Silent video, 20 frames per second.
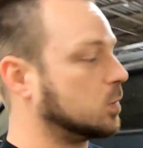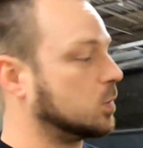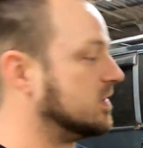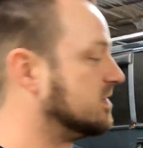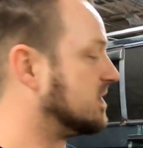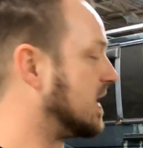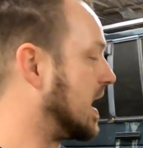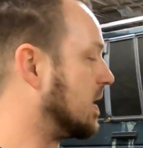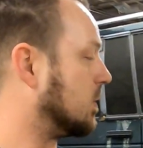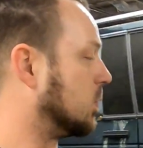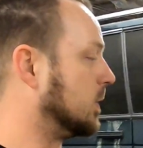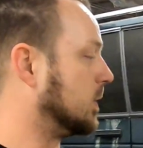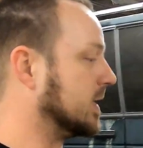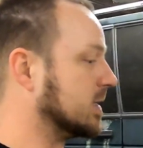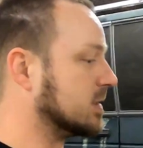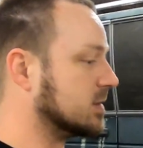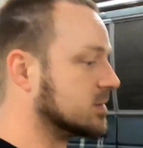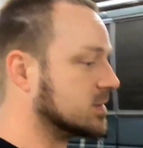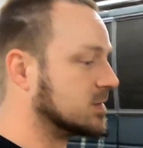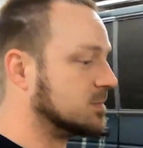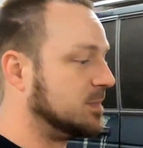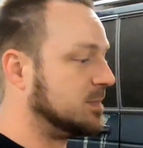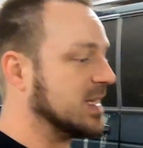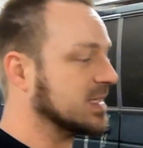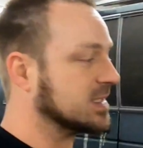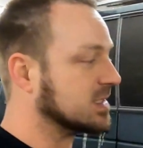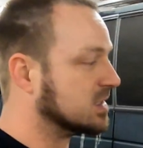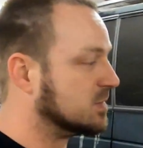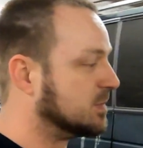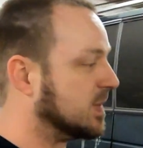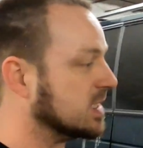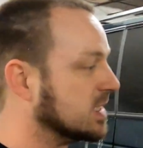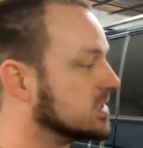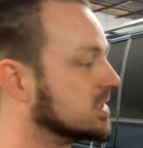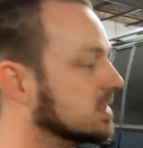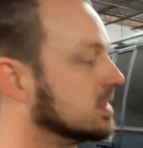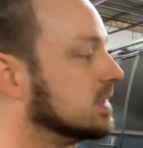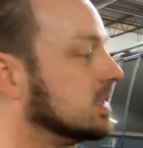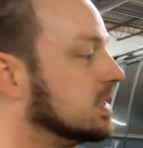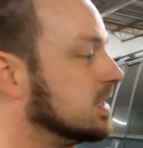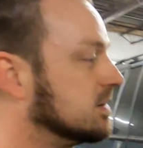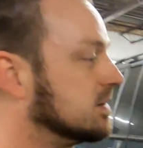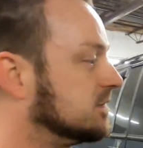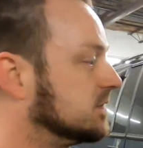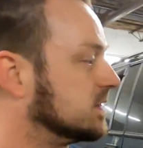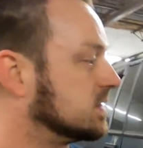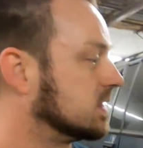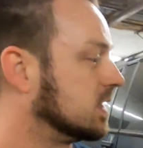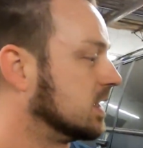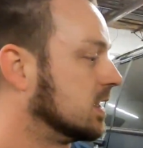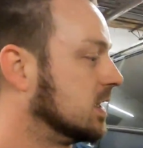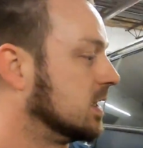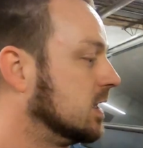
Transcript: We've got wheels, big suspension lift,